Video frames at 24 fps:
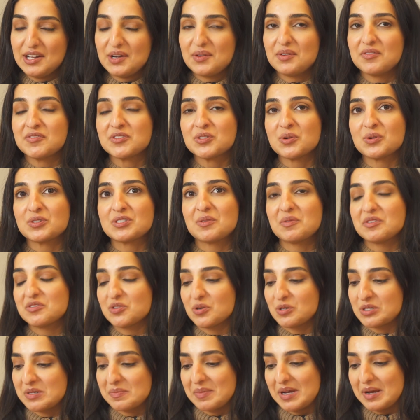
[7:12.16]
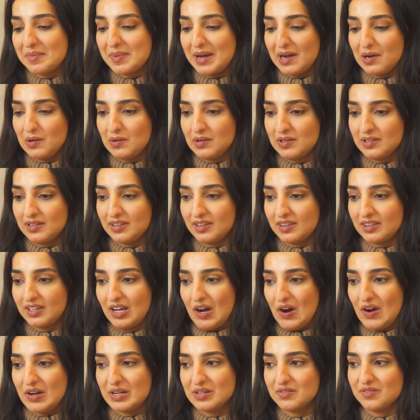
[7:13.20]
So we talked a bit about the
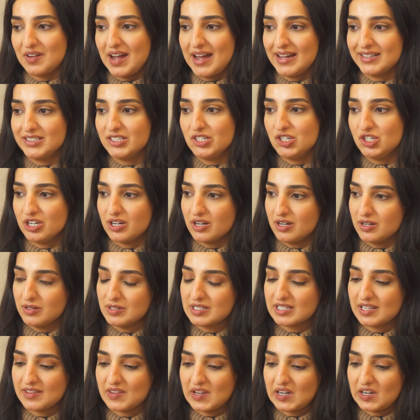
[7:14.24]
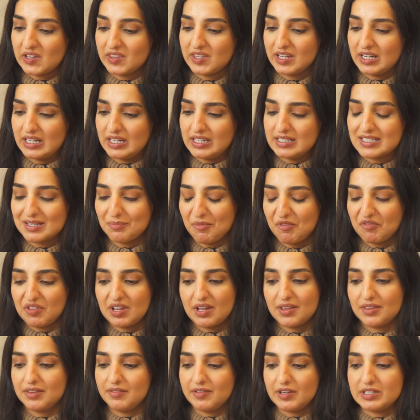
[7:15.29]
kind of attitudes, and then I think in some of the
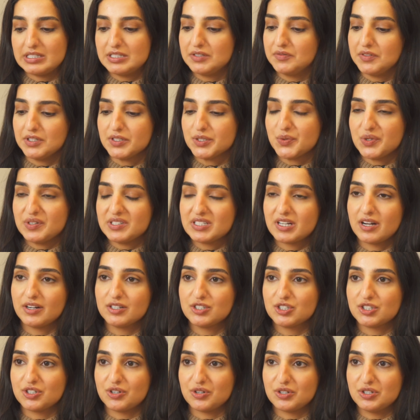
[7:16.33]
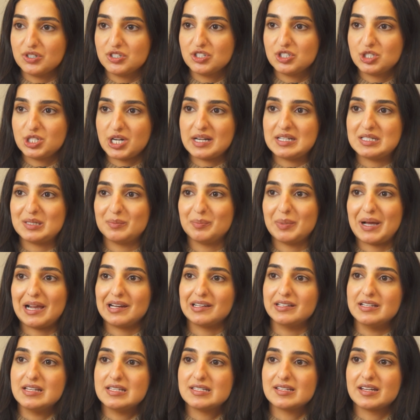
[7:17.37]
other interviews we touched on gender
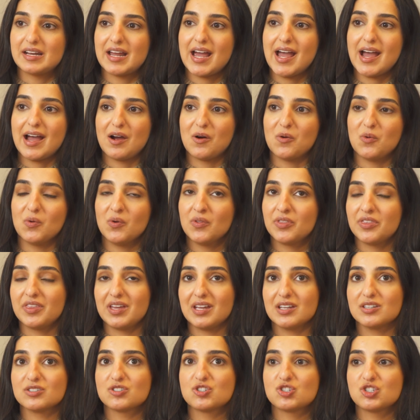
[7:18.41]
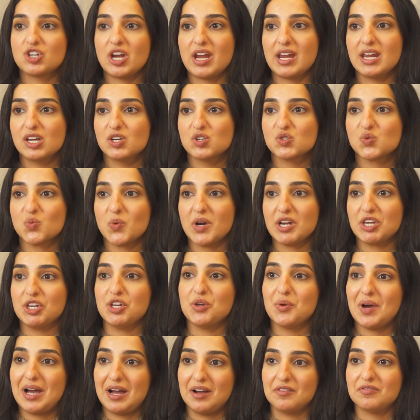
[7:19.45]
balance and how things change when
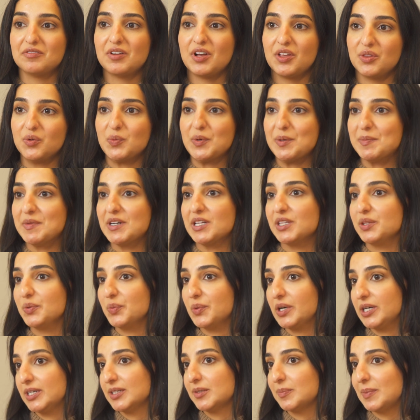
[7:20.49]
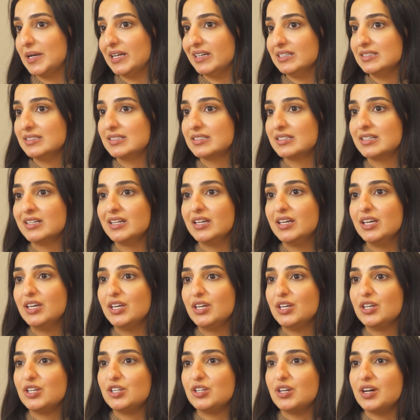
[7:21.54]
you have other women in the workplace.
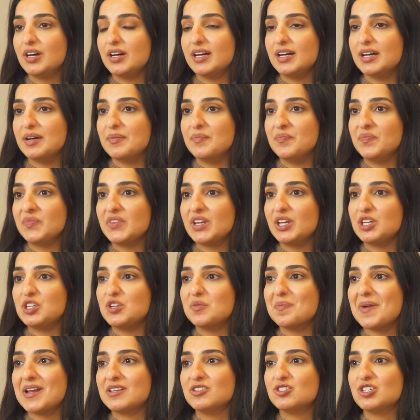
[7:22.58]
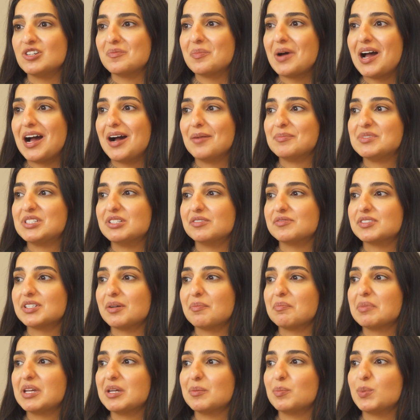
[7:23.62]
And you mentioned perhaps if some
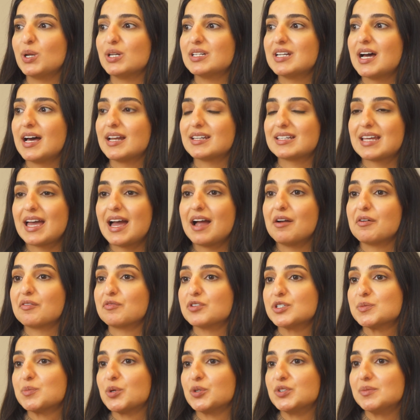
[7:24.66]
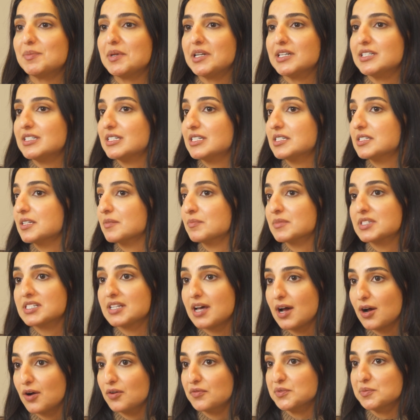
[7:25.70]
people had had caring responsibilities
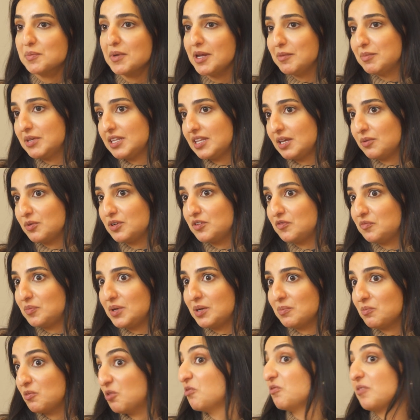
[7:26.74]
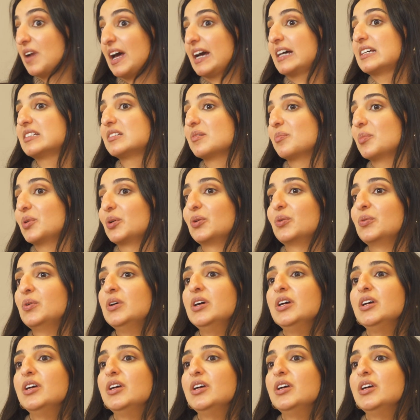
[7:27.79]
themselves, maybe they would have been more flexible.